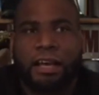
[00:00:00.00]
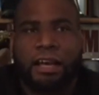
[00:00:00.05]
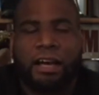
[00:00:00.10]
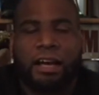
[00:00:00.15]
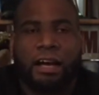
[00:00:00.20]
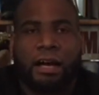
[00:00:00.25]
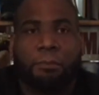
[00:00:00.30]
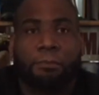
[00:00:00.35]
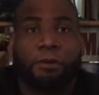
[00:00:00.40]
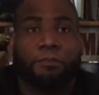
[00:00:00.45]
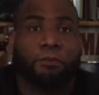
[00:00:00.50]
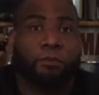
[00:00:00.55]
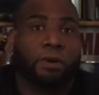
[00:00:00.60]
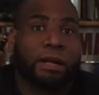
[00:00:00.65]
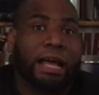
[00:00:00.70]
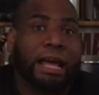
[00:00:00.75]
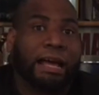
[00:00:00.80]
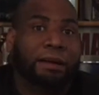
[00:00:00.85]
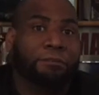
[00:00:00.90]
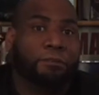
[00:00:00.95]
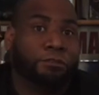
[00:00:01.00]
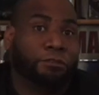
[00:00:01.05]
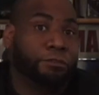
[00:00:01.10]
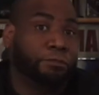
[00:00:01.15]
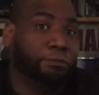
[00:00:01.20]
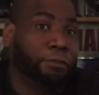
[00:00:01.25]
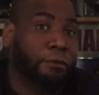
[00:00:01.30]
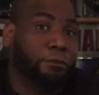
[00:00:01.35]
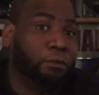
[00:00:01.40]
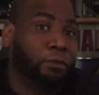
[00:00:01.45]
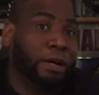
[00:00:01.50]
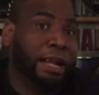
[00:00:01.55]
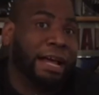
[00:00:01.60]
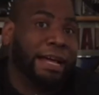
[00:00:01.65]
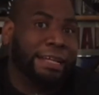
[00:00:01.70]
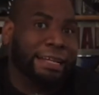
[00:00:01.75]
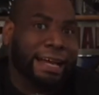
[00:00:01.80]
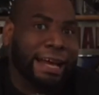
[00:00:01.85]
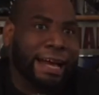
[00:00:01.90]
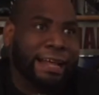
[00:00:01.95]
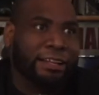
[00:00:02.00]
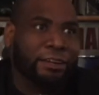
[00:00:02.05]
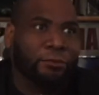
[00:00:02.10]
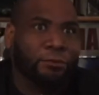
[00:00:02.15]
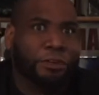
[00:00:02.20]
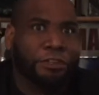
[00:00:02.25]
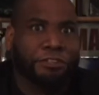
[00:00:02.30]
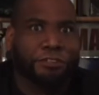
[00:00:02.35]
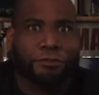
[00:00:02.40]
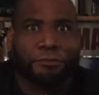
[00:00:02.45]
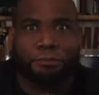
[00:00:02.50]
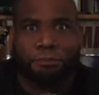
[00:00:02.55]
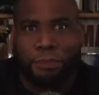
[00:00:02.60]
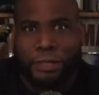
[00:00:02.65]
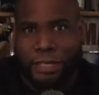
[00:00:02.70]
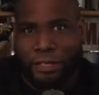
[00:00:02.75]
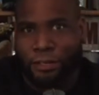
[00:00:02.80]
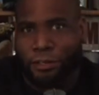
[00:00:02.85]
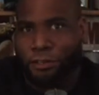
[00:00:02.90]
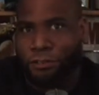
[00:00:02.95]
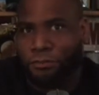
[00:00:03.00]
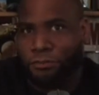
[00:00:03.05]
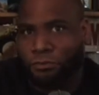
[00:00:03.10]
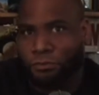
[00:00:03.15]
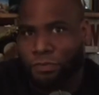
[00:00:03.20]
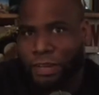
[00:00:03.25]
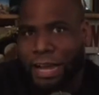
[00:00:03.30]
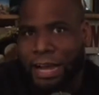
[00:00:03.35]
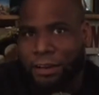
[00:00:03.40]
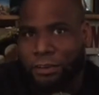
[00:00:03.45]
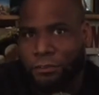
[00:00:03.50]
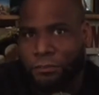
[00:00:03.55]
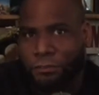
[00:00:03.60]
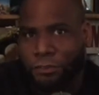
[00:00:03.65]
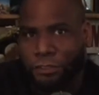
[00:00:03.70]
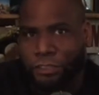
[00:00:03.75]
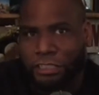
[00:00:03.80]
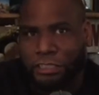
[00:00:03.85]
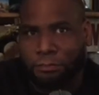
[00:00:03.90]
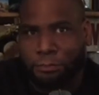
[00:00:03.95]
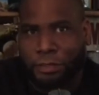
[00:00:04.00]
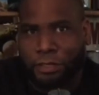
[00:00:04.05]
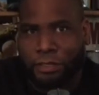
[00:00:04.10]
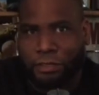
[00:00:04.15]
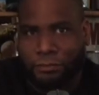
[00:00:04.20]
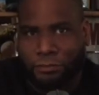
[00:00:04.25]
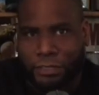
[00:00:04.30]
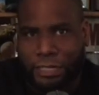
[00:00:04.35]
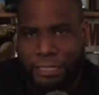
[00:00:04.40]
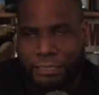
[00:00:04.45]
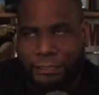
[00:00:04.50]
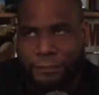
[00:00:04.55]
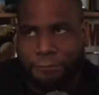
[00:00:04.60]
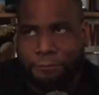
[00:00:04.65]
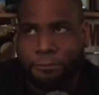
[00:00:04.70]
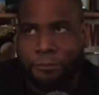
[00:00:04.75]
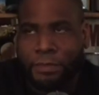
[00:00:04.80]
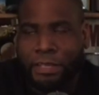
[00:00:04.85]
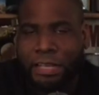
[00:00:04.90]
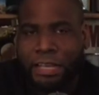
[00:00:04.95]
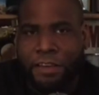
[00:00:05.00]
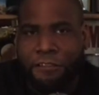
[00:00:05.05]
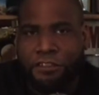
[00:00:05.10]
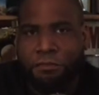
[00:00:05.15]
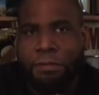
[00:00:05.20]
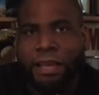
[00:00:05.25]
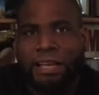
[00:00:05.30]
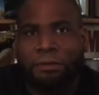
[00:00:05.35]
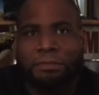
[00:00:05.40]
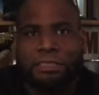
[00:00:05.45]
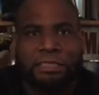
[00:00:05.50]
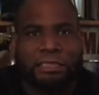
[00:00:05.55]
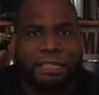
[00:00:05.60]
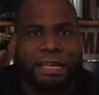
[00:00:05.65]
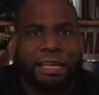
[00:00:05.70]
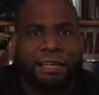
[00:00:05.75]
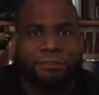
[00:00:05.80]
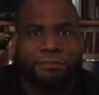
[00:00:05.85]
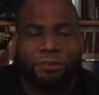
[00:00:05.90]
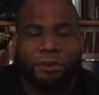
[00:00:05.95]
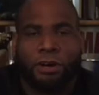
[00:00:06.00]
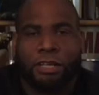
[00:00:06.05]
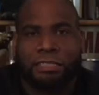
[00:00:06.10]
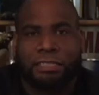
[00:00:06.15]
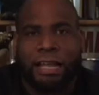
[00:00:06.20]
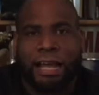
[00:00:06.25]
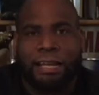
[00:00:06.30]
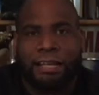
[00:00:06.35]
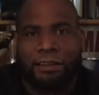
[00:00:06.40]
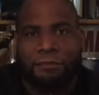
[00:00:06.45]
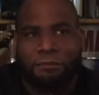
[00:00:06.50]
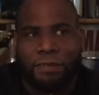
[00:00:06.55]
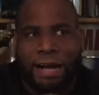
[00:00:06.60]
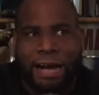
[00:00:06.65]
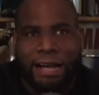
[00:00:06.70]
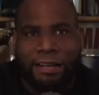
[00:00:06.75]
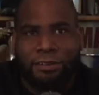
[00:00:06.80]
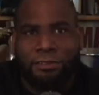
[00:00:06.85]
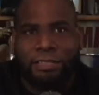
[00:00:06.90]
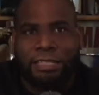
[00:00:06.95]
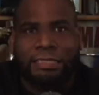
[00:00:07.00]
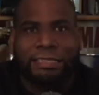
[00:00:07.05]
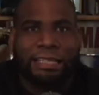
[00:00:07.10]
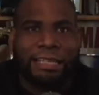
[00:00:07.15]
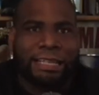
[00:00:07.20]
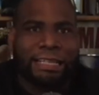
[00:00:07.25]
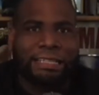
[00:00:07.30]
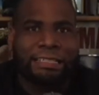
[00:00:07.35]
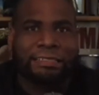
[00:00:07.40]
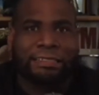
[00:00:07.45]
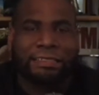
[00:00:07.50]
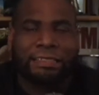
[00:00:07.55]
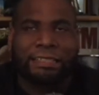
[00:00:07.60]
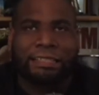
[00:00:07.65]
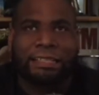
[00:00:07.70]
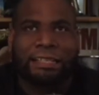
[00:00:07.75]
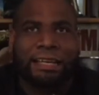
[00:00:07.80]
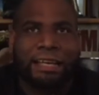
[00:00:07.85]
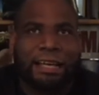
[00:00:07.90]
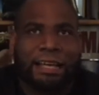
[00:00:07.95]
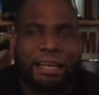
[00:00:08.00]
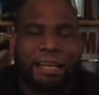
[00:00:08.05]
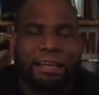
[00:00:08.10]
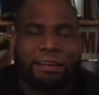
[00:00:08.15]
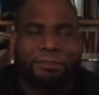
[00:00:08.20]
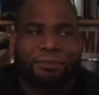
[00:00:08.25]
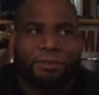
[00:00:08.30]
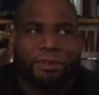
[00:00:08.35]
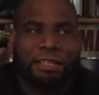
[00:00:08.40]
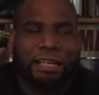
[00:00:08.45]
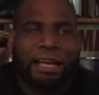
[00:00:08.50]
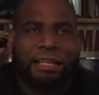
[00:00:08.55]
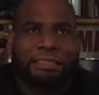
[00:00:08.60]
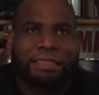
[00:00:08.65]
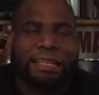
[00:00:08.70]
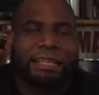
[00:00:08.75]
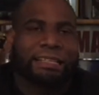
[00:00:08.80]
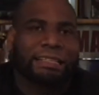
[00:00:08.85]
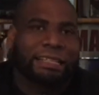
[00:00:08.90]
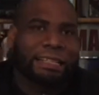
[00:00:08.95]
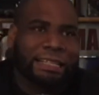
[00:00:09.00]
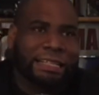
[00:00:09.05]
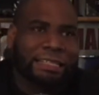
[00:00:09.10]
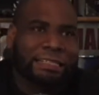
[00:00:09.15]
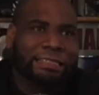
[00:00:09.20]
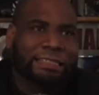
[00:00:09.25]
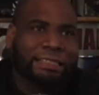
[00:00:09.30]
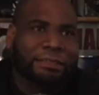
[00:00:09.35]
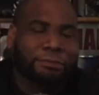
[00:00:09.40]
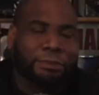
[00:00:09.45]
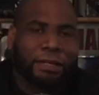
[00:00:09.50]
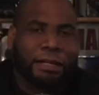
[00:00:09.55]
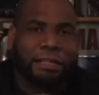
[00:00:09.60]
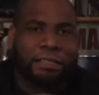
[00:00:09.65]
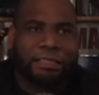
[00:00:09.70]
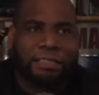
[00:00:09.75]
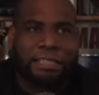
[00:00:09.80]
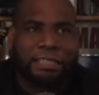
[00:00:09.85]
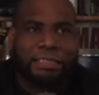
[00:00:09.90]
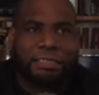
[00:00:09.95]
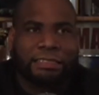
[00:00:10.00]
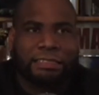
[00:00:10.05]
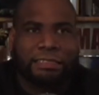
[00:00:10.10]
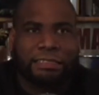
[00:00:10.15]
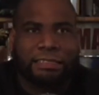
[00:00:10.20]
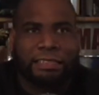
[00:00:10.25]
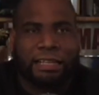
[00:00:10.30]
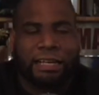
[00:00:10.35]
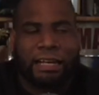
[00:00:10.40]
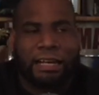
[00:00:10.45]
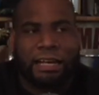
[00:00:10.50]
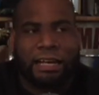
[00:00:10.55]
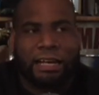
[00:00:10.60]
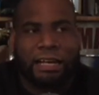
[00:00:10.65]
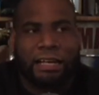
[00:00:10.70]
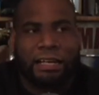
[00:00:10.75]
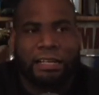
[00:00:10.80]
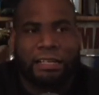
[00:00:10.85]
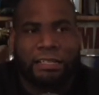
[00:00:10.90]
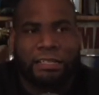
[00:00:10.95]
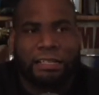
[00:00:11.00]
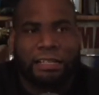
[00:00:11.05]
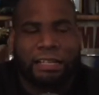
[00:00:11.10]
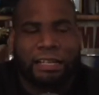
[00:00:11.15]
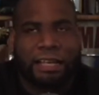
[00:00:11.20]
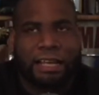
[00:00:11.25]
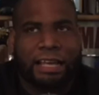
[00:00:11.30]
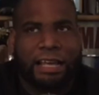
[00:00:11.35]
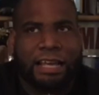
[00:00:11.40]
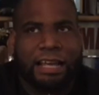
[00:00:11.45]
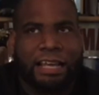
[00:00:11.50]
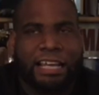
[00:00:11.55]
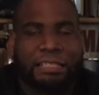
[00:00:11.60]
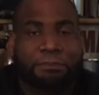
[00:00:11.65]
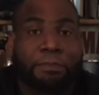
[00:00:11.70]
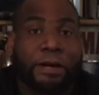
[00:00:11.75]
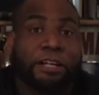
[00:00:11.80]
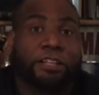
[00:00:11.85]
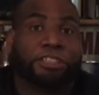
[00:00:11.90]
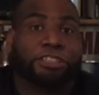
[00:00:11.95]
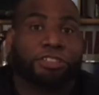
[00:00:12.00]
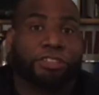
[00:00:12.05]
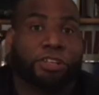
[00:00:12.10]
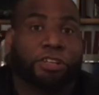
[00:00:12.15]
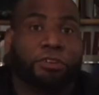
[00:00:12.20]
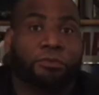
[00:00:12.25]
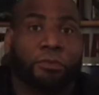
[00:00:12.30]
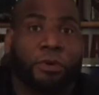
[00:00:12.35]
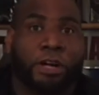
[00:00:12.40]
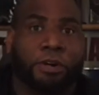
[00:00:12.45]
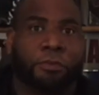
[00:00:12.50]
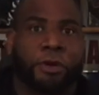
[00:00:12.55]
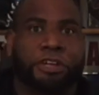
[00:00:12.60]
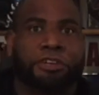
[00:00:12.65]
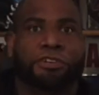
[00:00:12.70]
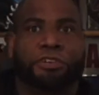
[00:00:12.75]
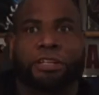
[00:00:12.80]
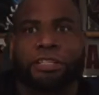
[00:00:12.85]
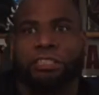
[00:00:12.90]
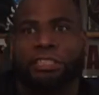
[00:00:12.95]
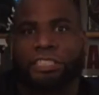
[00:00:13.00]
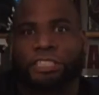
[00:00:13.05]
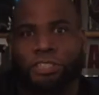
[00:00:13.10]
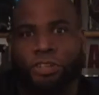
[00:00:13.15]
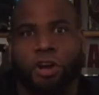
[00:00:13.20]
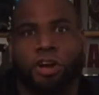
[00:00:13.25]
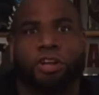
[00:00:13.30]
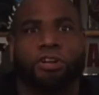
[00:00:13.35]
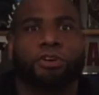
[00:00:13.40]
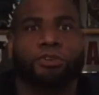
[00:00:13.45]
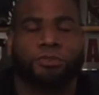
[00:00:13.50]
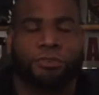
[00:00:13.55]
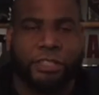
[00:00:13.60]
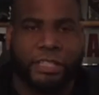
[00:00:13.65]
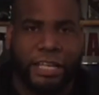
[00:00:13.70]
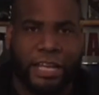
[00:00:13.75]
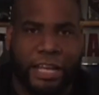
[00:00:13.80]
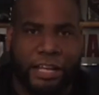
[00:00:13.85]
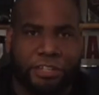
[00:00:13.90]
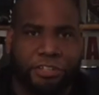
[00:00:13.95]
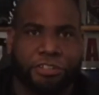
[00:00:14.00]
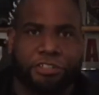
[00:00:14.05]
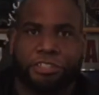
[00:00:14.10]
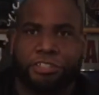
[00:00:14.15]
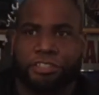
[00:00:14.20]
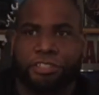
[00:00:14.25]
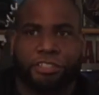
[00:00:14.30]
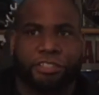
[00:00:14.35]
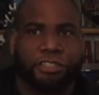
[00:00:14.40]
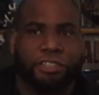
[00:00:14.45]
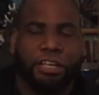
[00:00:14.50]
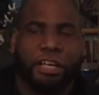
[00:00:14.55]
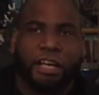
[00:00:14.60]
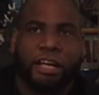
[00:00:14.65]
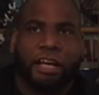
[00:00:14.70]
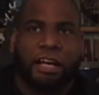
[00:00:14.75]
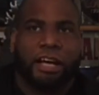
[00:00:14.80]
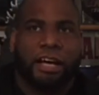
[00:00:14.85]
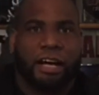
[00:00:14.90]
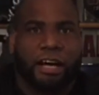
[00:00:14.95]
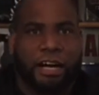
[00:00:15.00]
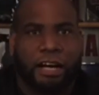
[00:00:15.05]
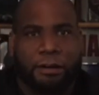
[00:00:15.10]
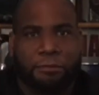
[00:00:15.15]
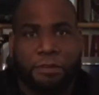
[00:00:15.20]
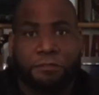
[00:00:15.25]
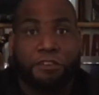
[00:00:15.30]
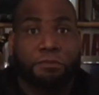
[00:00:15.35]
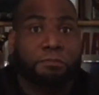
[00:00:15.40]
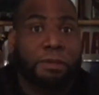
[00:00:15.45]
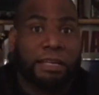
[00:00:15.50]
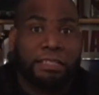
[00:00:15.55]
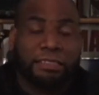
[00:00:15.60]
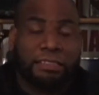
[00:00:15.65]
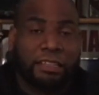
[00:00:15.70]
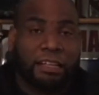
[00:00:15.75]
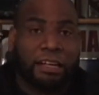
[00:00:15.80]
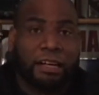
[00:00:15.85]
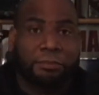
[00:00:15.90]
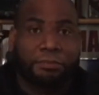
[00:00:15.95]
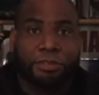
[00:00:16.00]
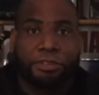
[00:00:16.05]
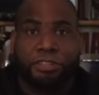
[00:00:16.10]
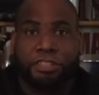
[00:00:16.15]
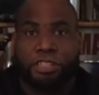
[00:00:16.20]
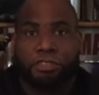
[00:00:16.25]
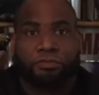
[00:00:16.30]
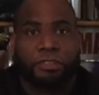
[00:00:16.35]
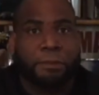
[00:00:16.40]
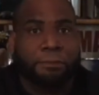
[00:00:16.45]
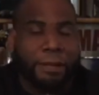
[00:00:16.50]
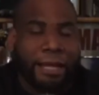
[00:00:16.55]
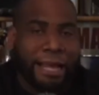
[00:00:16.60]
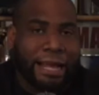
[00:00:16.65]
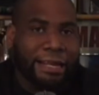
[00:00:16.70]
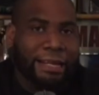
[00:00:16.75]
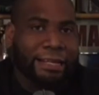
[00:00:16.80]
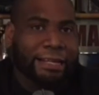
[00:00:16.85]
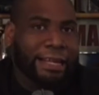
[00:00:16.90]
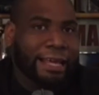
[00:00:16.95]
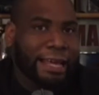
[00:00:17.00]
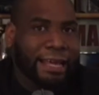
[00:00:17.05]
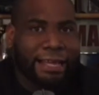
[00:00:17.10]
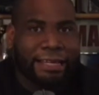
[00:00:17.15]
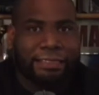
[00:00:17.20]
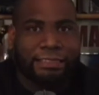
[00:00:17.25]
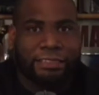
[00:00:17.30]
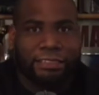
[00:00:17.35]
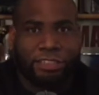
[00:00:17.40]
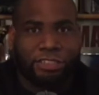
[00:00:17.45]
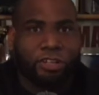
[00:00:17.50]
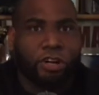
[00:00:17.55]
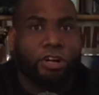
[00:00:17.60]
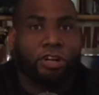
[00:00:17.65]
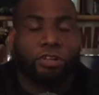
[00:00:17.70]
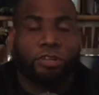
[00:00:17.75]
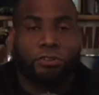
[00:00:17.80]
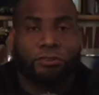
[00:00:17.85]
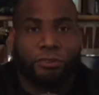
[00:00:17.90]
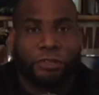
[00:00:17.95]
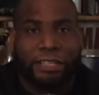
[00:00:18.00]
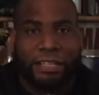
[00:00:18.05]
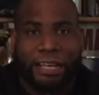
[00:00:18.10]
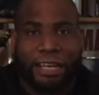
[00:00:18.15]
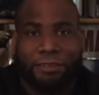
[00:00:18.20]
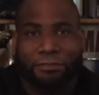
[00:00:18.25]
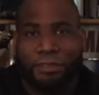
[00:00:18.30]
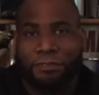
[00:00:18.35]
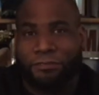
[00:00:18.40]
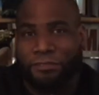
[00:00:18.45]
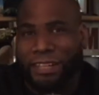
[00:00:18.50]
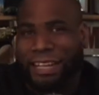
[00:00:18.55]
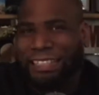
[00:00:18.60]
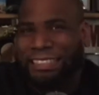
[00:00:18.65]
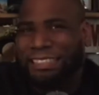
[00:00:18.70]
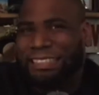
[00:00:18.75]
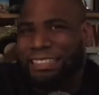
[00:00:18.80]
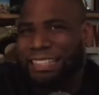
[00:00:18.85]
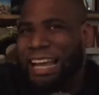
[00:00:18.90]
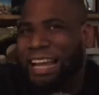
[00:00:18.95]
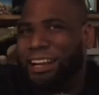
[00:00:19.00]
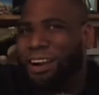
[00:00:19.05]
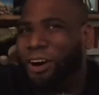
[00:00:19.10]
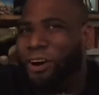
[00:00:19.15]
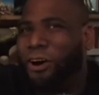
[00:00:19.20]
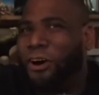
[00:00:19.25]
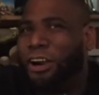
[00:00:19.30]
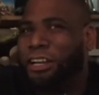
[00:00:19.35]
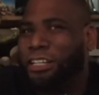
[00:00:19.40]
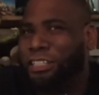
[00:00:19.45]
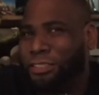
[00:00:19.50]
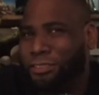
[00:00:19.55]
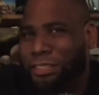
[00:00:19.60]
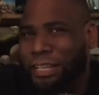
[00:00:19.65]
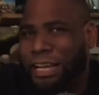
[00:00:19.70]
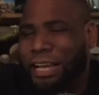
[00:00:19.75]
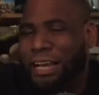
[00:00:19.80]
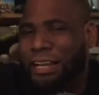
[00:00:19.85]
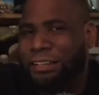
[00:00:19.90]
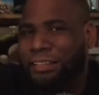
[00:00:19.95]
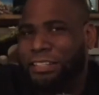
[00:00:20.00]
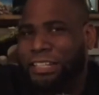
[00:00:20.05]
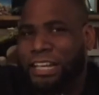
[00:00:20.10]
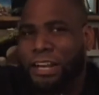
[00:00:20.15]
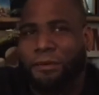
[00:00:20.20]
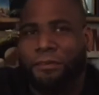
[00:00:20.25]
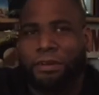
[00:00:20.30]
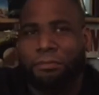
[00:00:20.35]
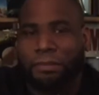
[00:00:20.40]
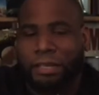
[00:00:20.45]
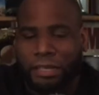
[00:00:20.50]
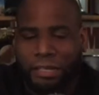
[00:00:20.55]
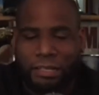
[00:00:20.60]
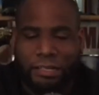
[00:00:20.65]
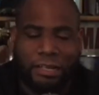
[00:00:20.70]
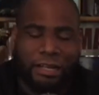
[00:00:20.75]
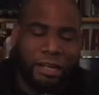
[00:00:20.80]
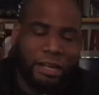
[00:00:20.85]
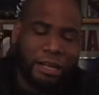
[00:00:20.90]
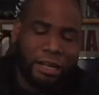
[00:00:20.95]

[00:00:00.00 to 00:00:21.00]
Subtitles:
But for what I gather, when you build vinyl versus building resin, if you make a mistake as far as like the vinyl, it's easily, well, not exactly easy, but it's better served where you can just start all over again. You can just, if you mess up, you can just repaint it and just start all over again. With resin's kind of hard to do that, you know what I mean?